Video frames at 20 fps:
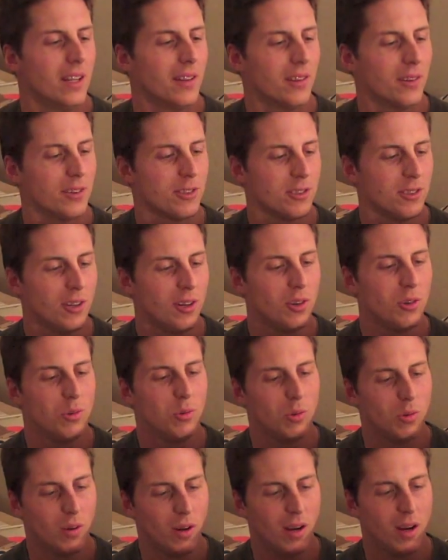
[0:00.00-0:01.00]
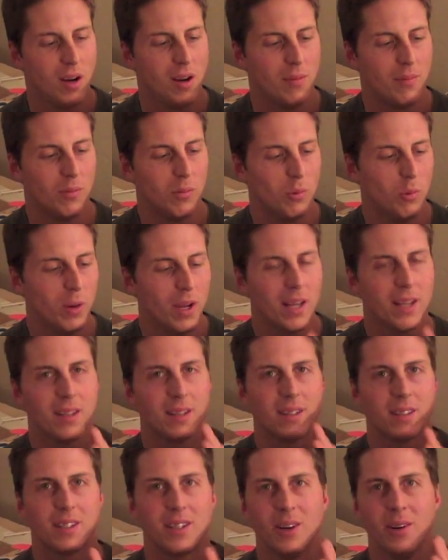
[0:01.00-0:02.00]
there's no
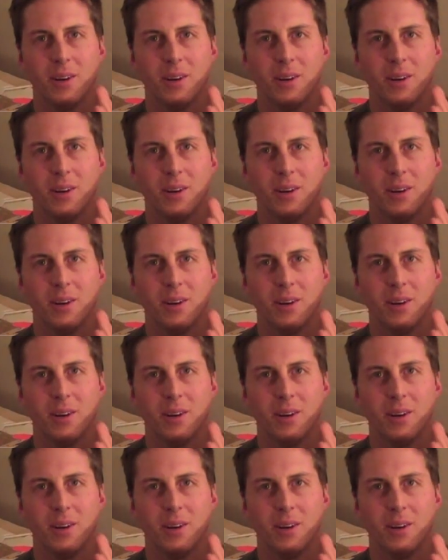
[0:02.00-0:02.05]
wind